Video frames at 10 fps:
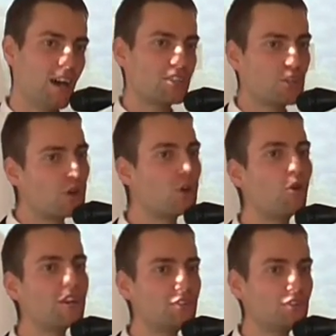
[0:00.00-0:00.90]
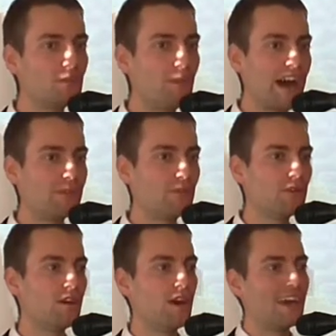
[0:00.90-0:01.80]
So according to the
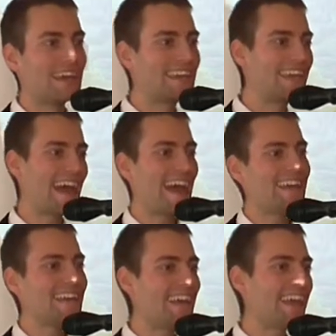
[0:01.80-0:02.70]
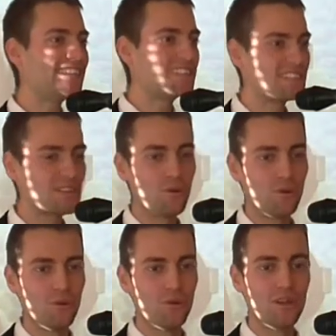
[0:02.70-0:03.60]
Bible, can a
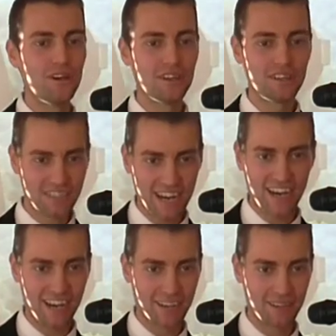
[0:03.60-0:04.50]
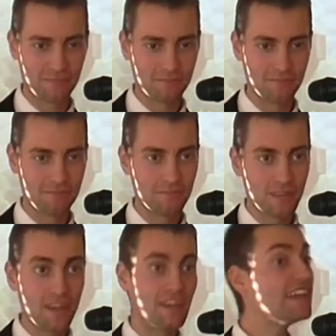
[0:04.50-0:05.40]
soul die?
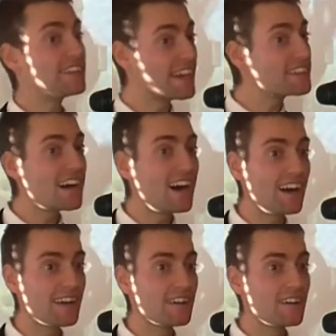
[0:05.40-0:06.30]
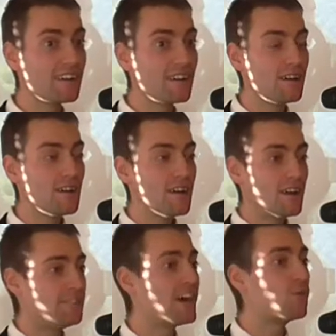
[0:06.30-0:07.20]
It can die.
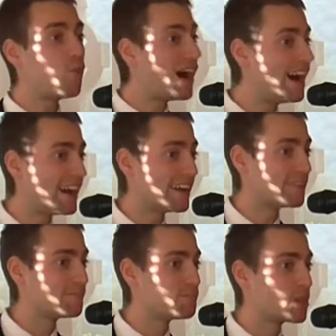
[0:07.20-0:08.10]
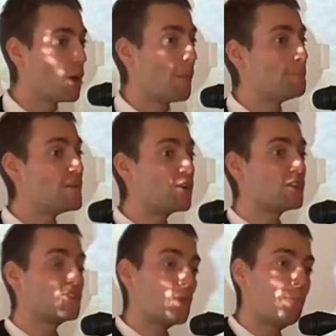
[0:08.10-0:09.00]
Now why?
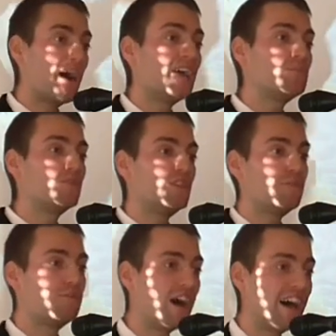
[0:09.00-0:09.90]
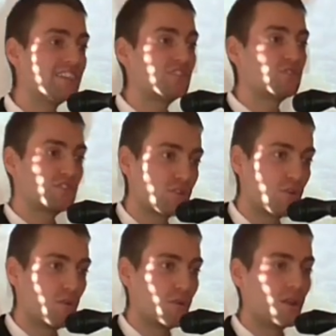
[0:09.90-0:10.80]
Because the Bible defines the
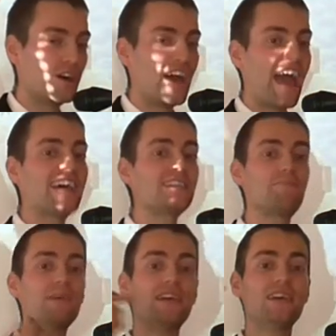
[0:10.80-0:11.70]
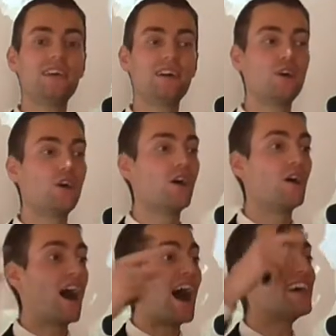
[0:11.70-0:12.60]
soul as being
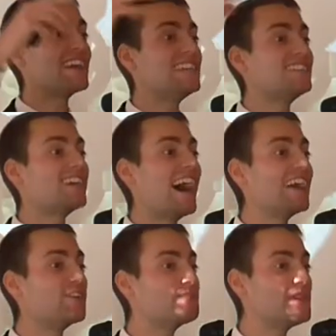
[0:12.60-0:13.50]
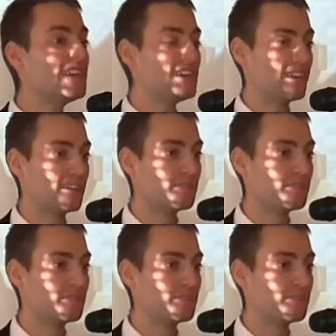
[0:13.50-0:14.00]
our entire being.